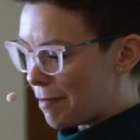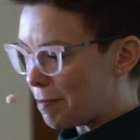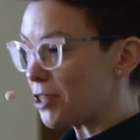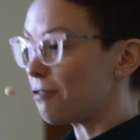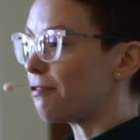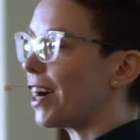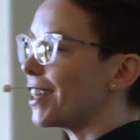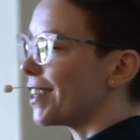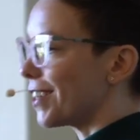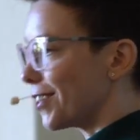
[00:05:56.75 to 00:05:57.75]
maybe
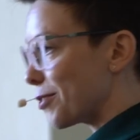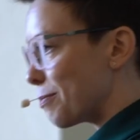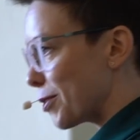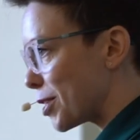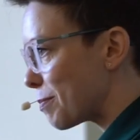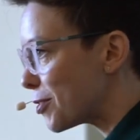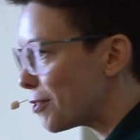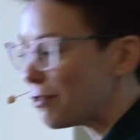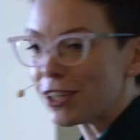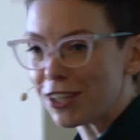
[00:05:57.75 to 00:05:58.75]
define it a little more
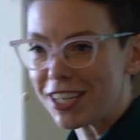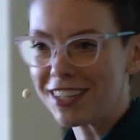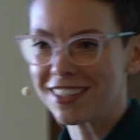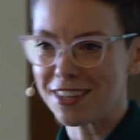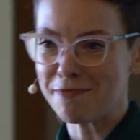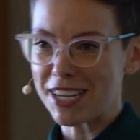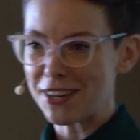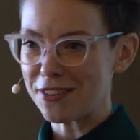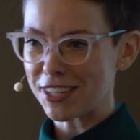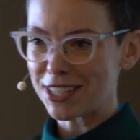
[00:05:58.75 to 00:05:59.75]
specifically than
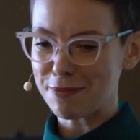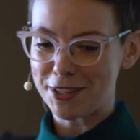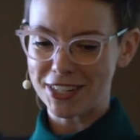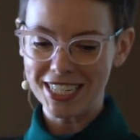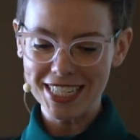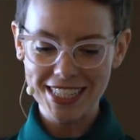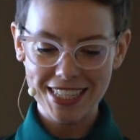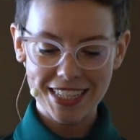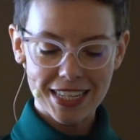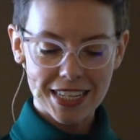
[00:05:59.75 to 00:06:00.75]
my own experience.